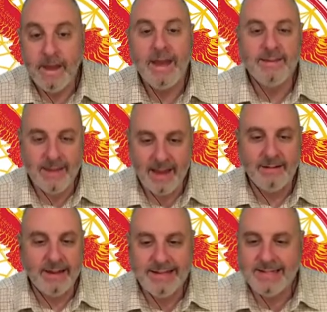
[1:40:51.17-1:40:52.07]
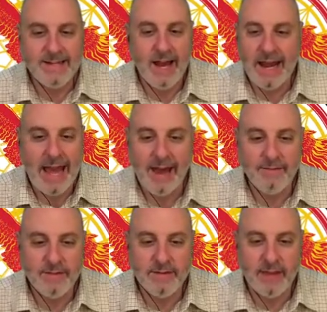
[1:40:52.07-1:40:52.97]
Exactly. It does not
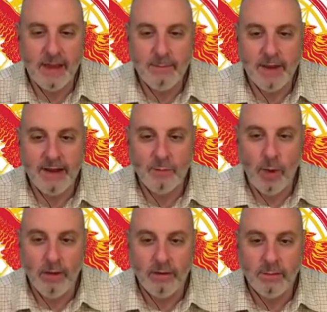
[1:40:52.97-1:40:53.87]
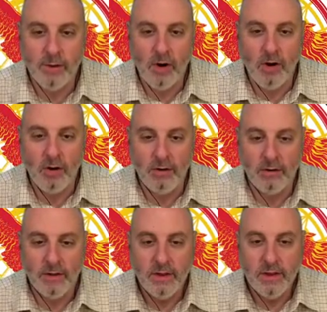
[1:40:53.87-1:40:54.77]
have the same kind of welcome hall
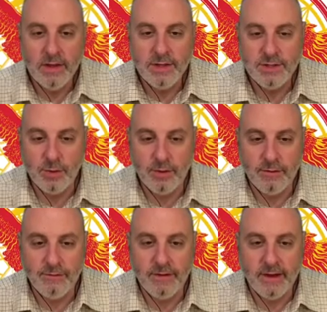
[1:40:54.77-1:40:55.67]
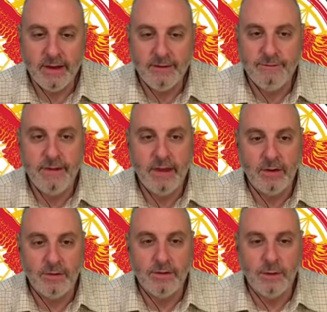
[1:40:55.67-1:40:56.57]
sort of uh,
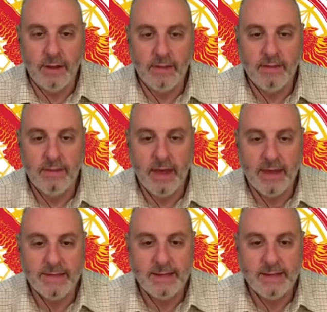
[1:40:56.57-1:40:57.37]
feel to it that.